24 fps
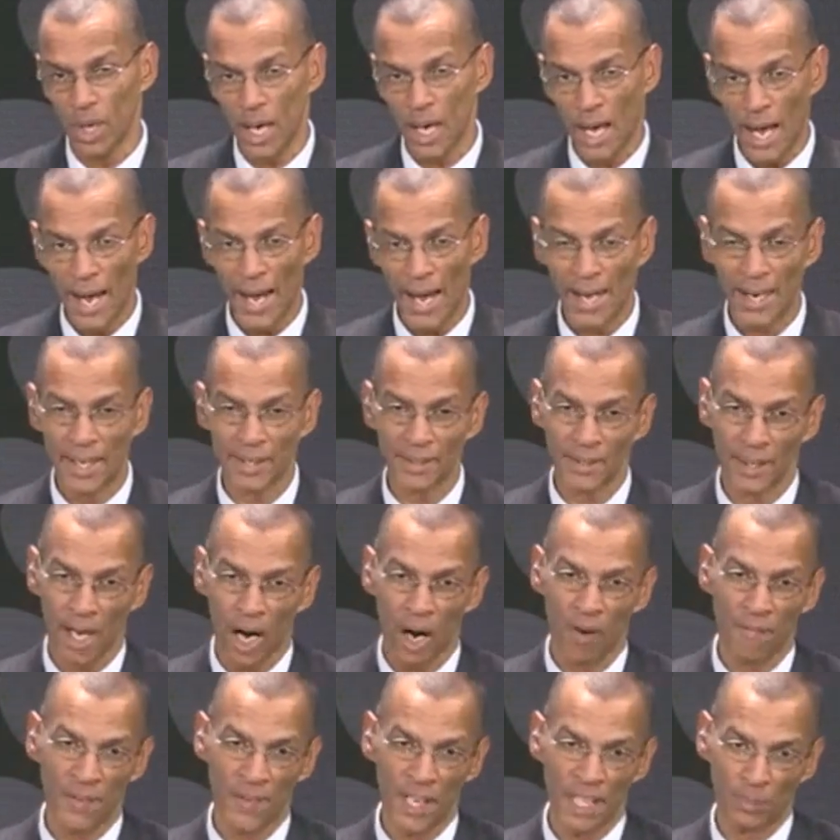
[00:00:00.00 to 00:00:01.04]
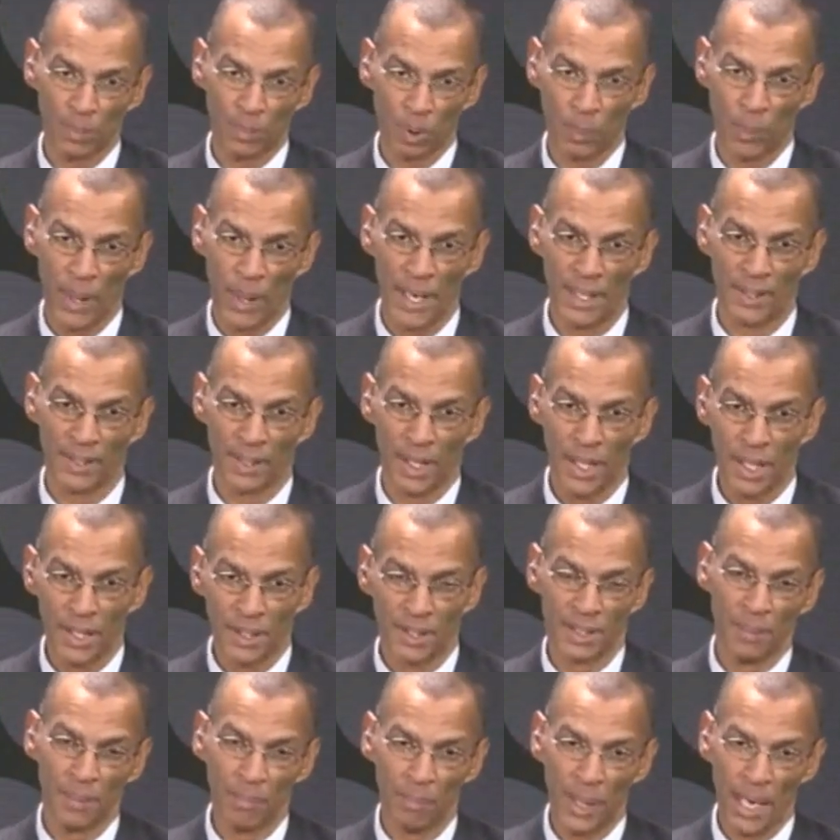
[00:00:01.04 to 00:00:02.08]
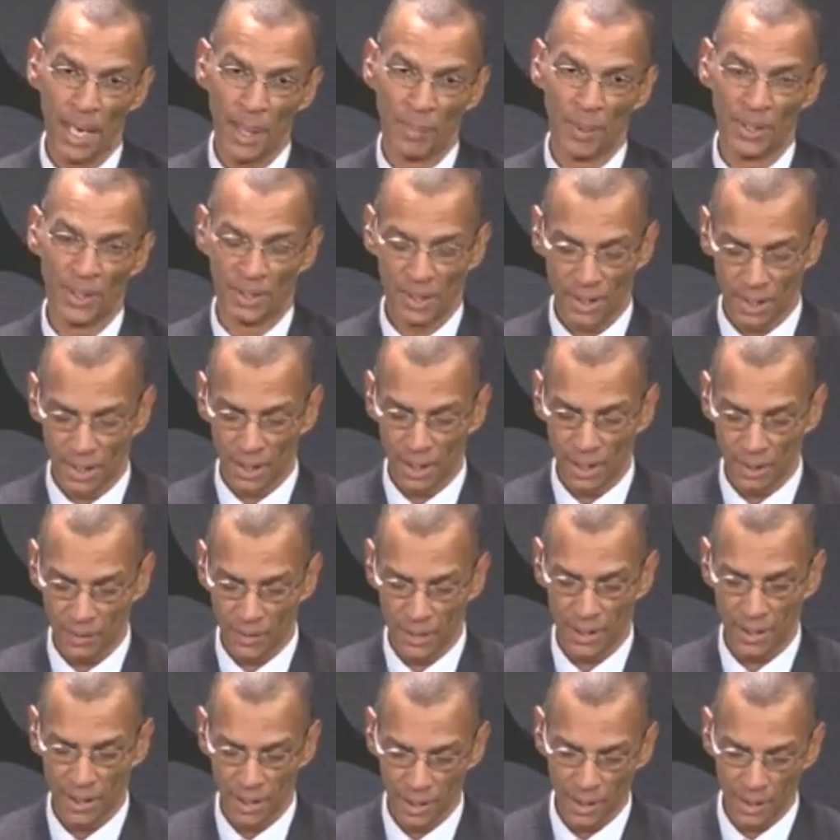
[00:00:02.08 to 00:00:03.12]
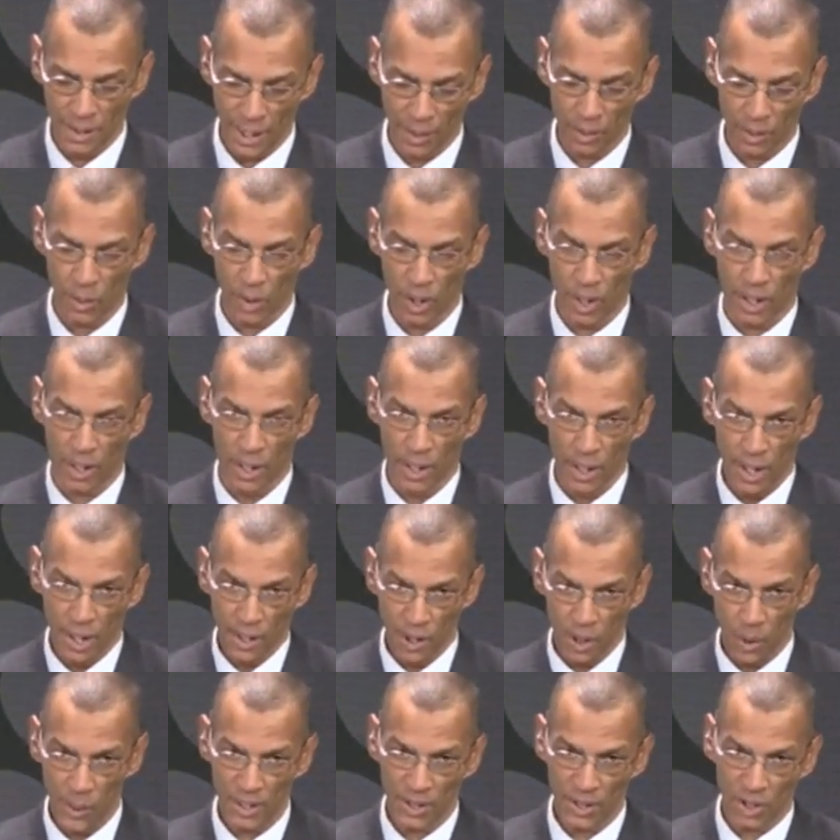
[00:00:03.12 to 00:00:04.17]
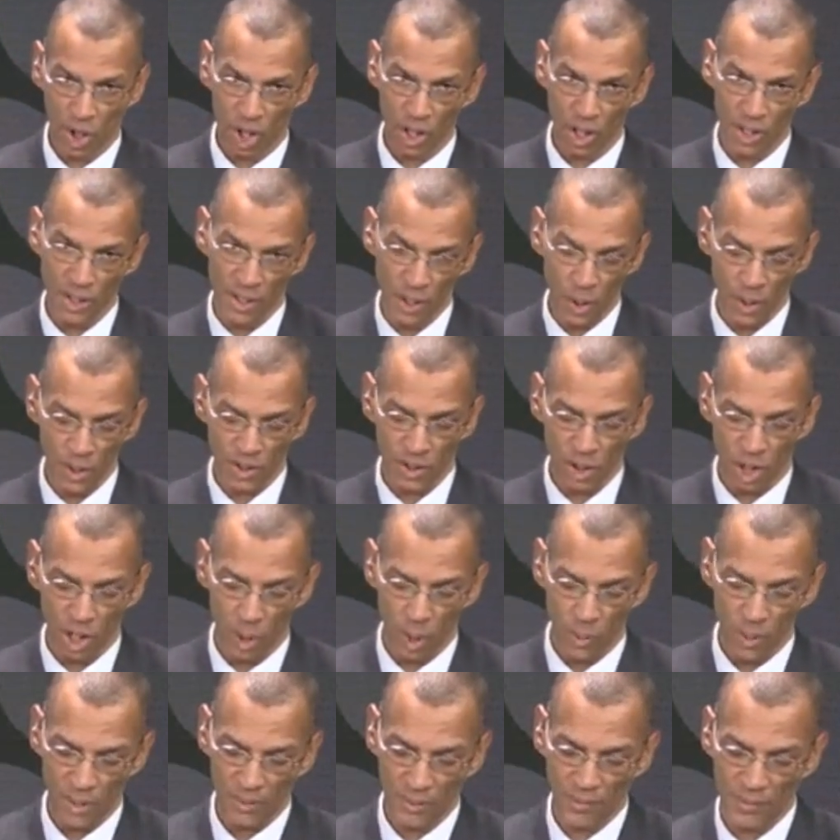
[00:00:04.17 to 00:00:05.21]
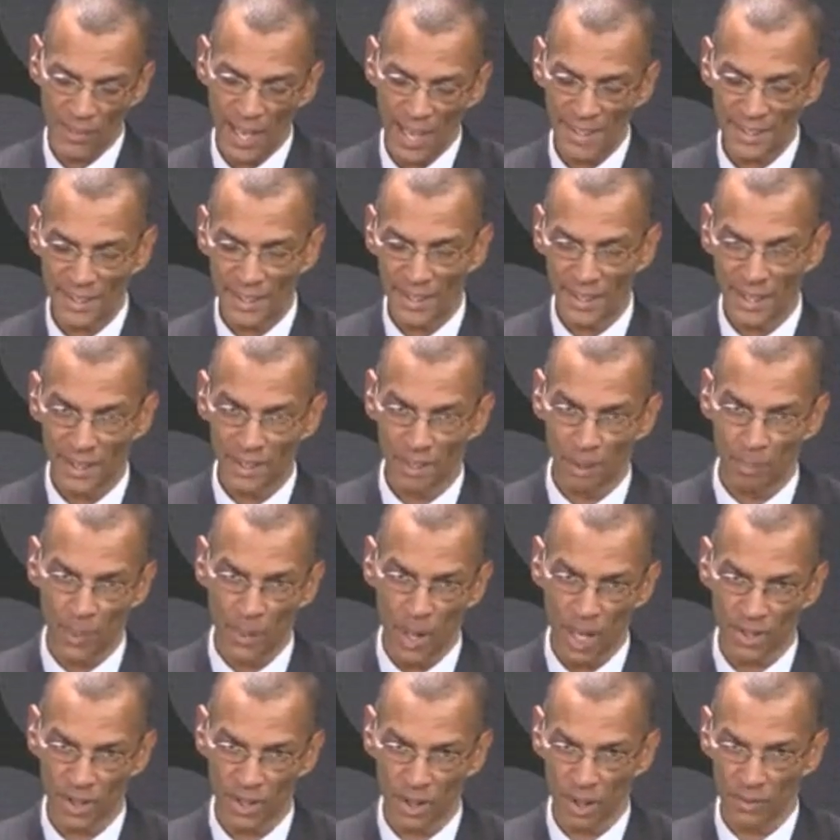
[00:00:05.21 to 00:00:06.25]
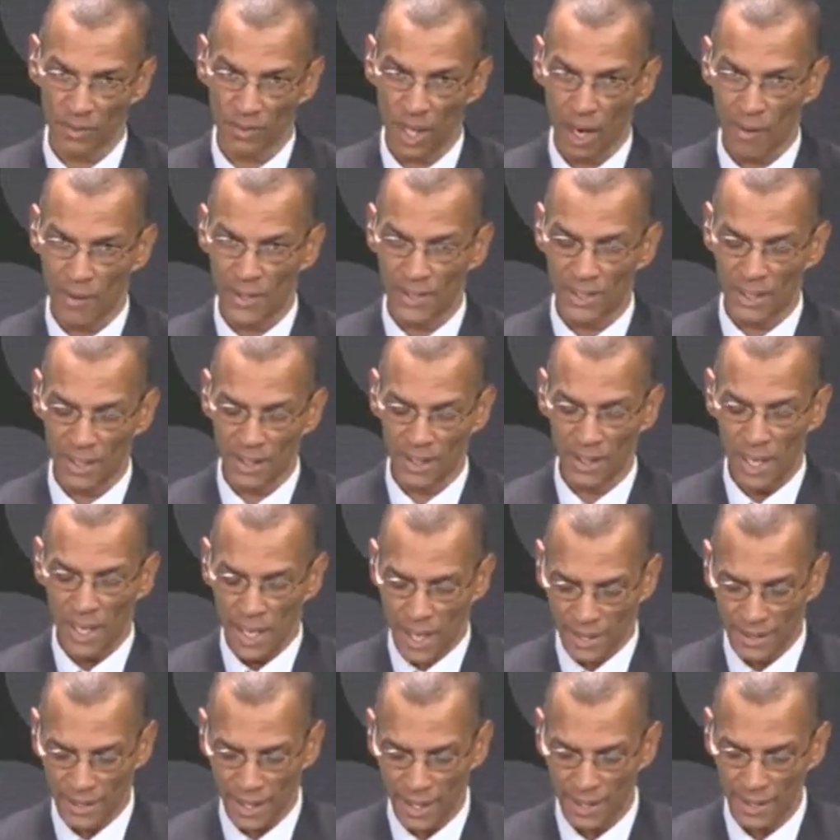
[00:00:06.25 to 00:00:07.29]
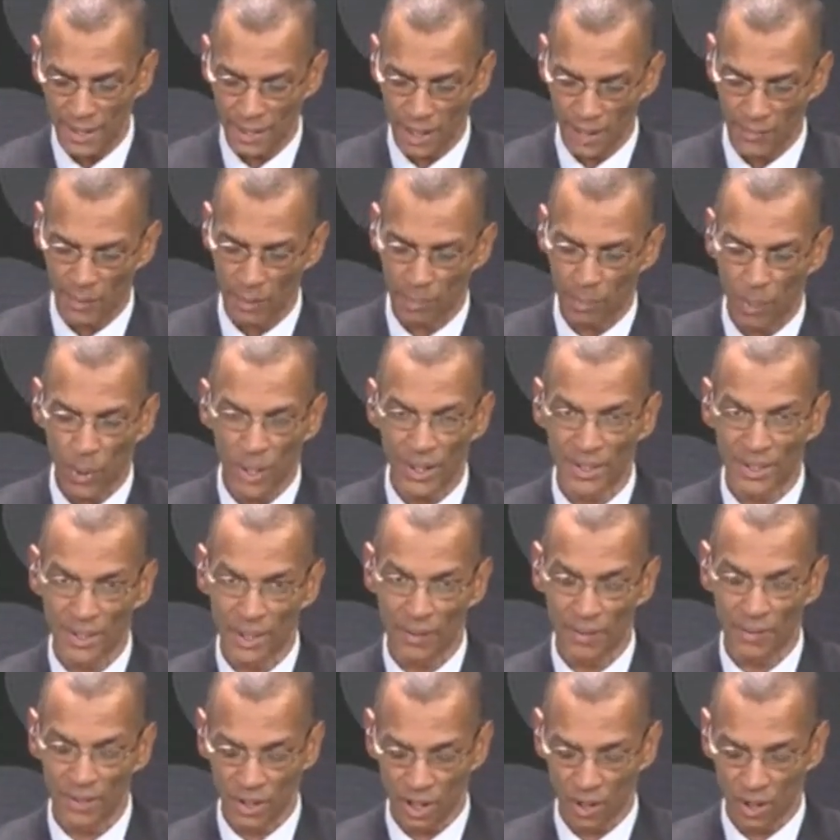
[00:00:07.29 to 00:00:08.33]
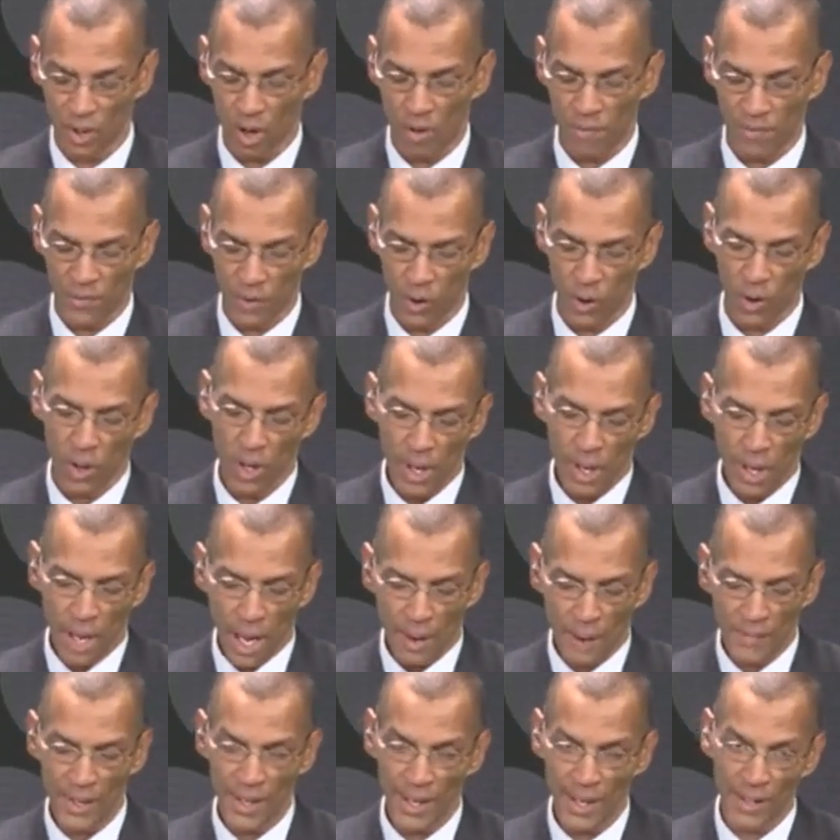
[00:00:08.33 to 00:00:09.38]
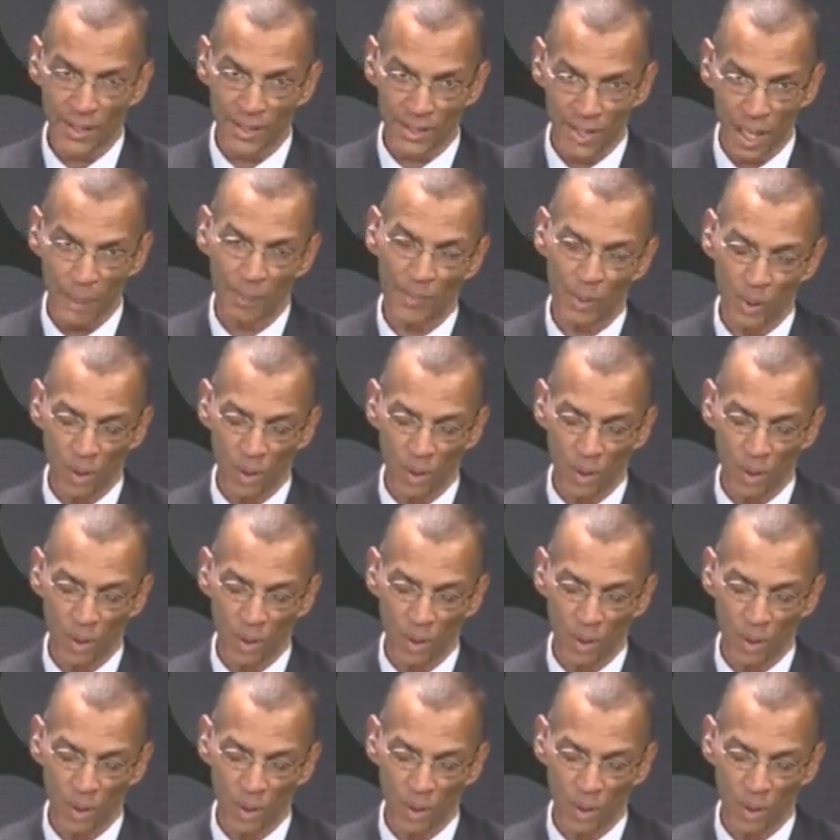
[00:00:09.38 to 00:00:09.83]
and our Facebook page, Zim Papers TV Network. US dollar. The US dollar was flat against a basket of currencies at 97.704, having edged up to a